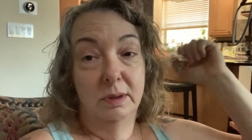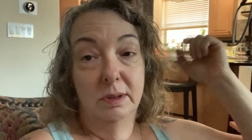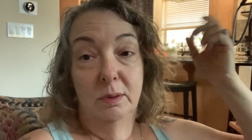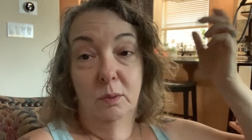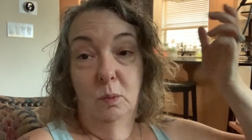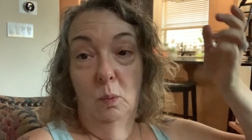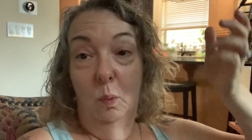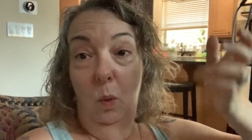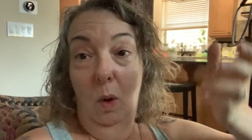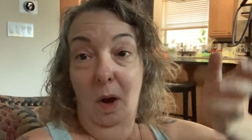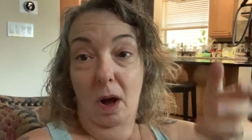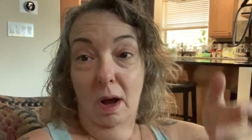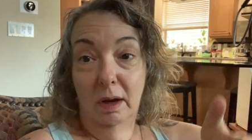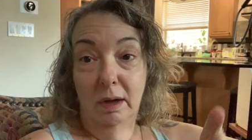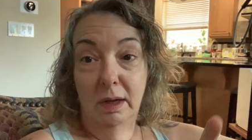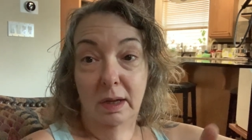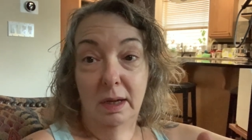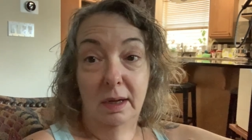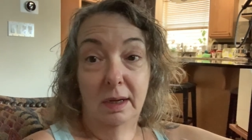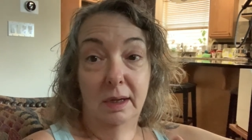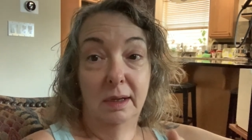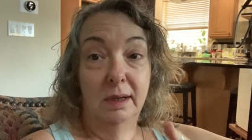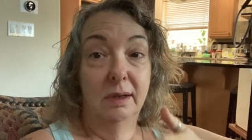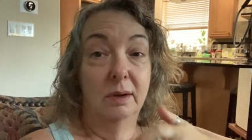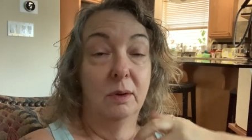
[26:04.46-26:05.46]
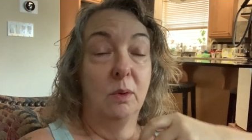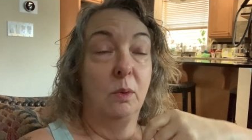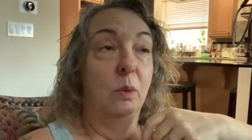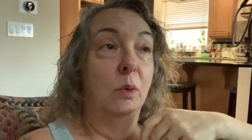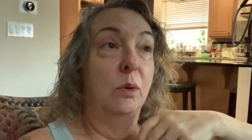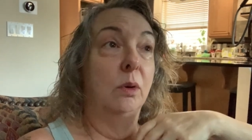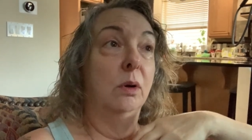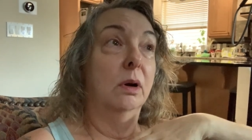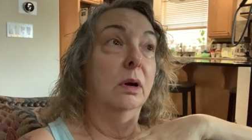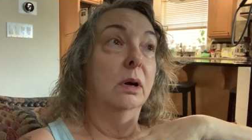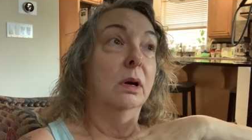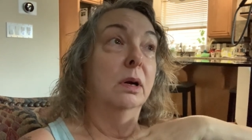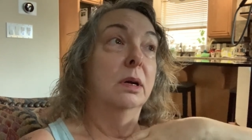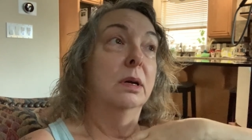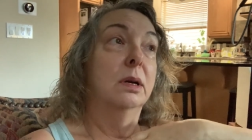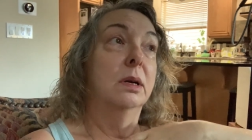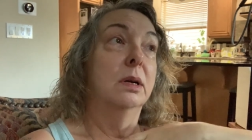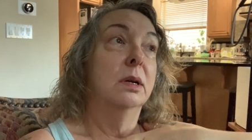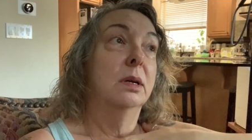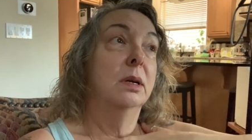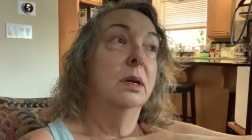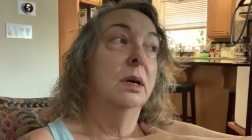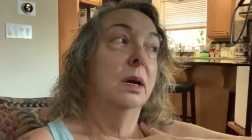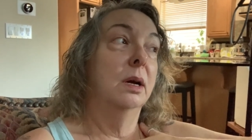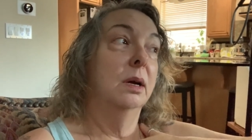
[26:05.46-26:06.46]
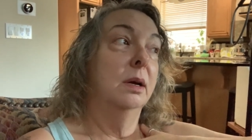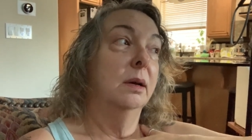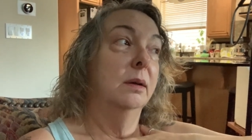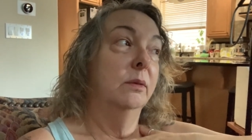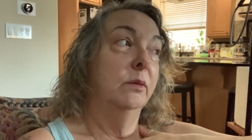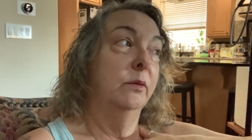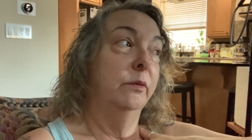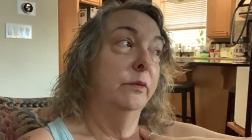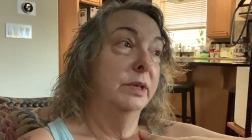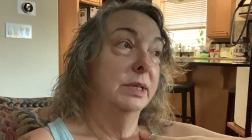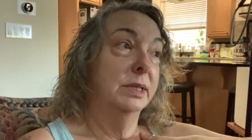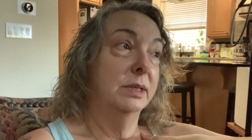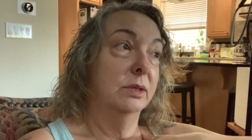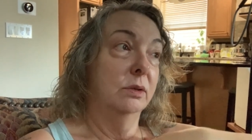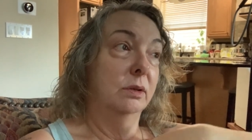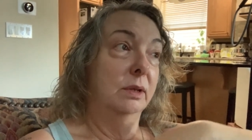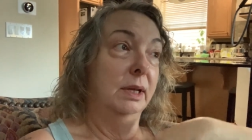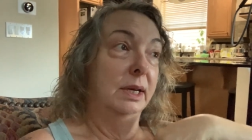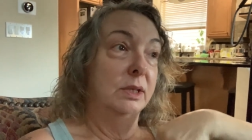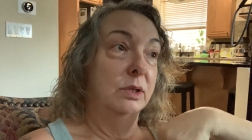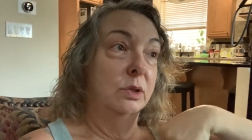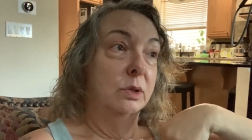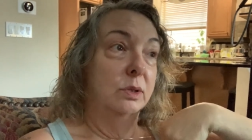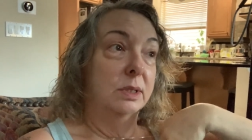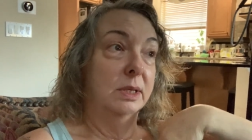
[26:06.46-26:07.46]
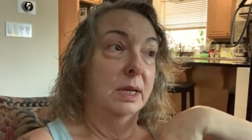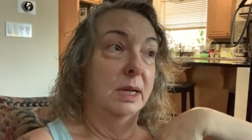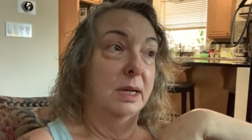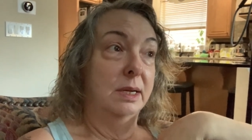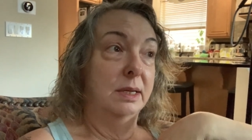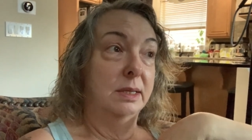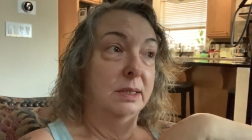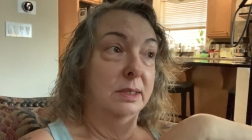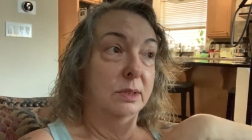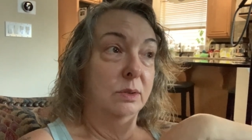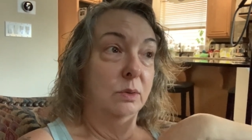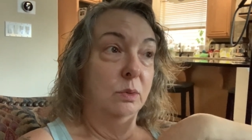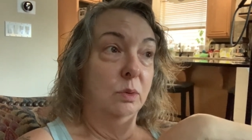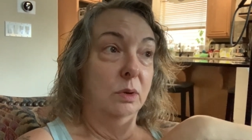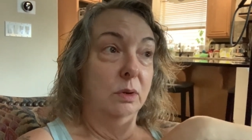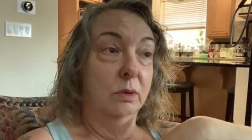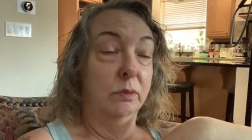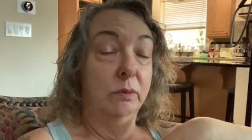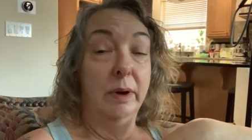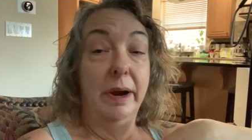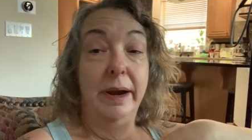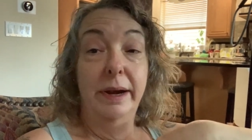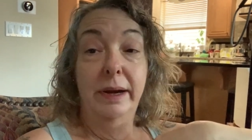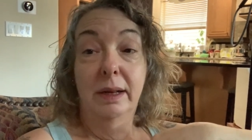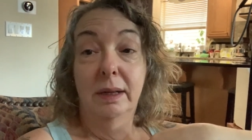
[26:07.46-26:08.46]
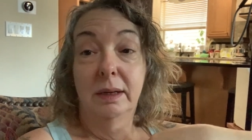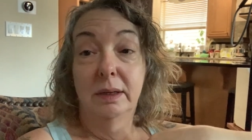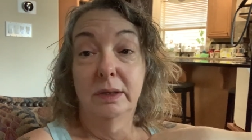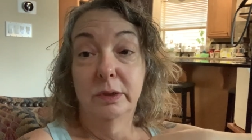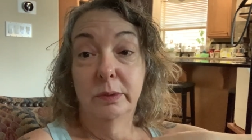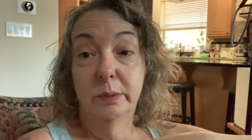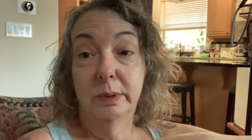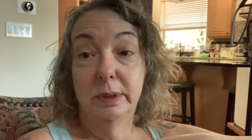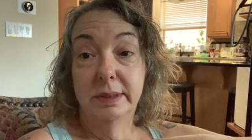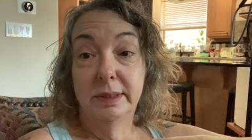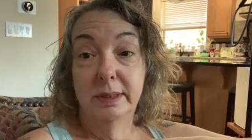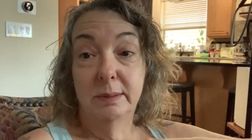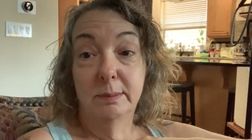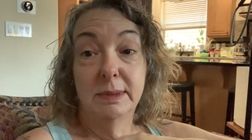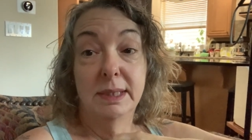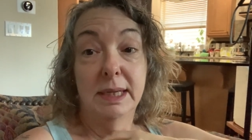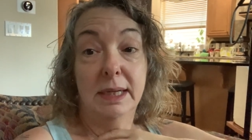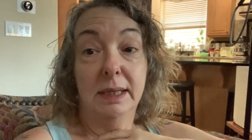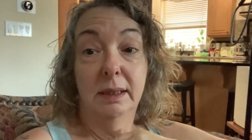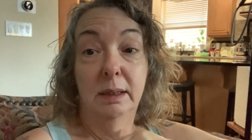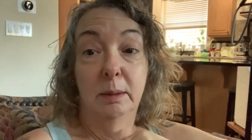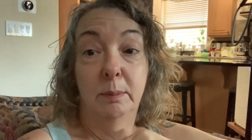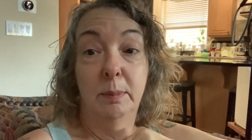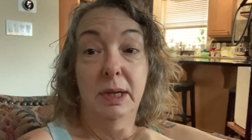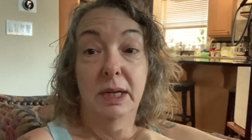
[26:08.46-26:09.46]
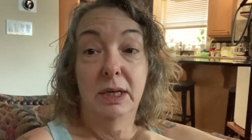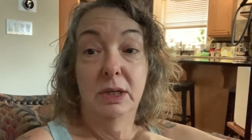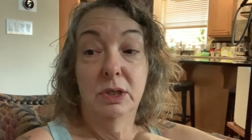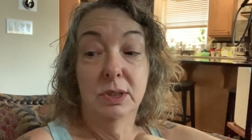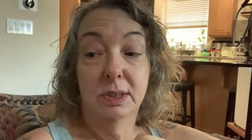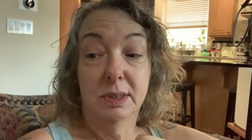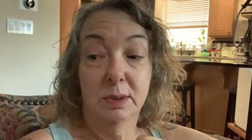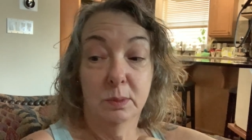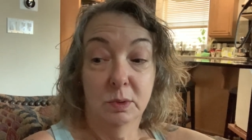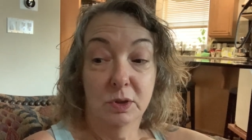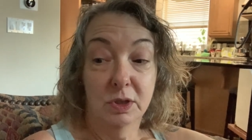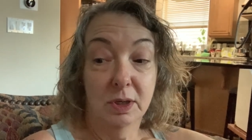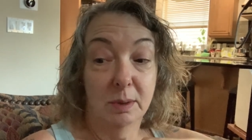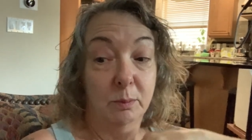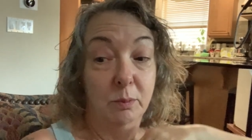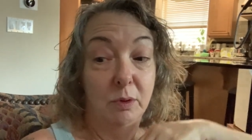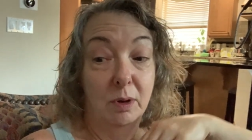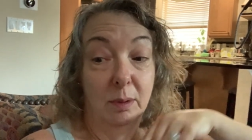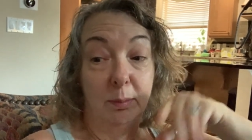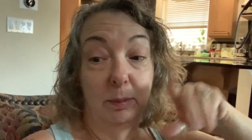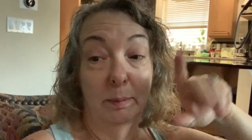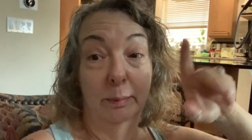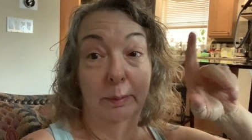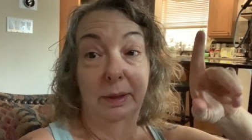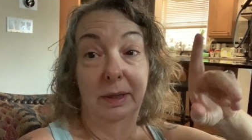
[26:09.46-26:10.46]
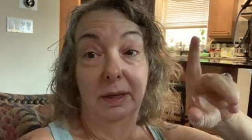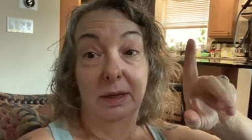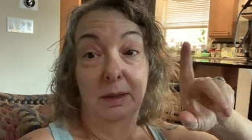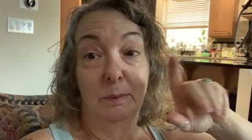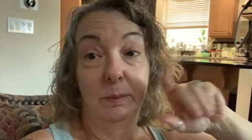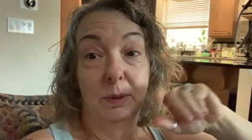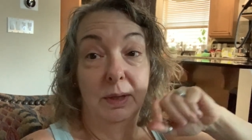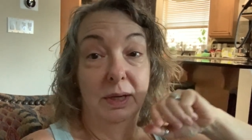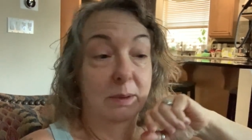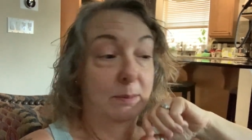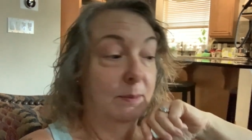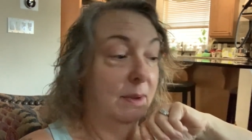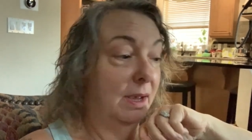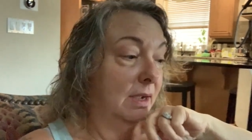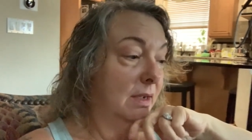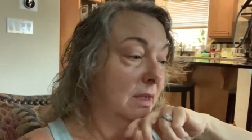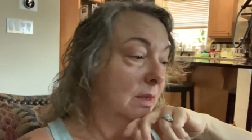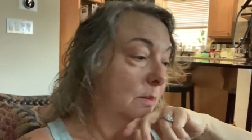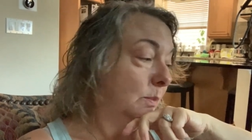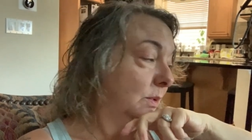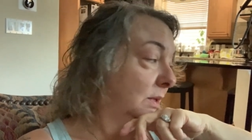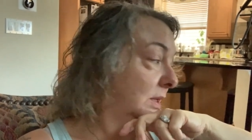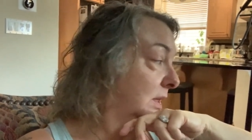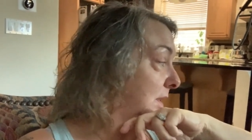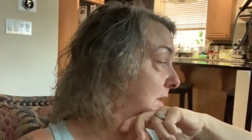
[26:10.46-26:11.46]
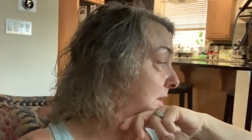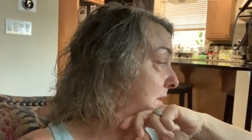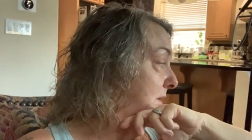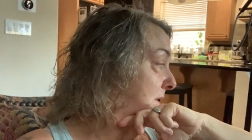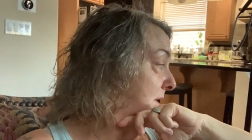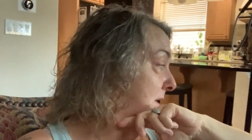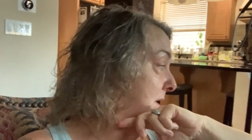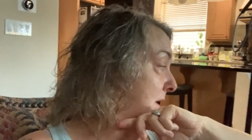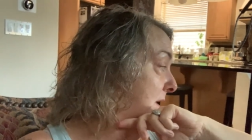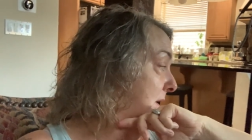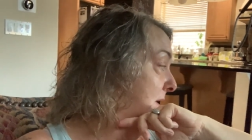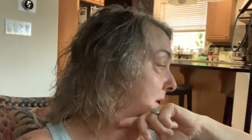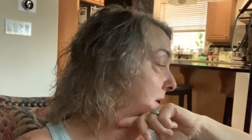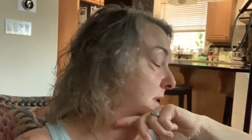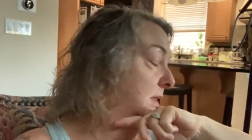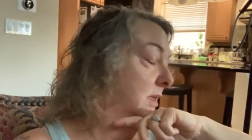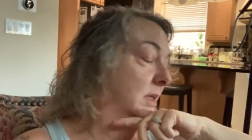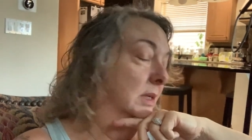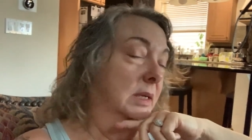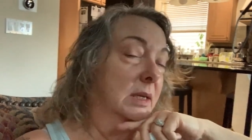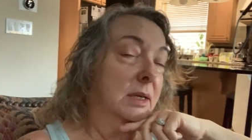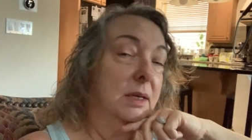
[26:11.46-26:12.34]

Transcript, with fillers: walking, or uh, physical exercise, or writing, doing some daily pages, which I'm probably going to pick back up again tonight.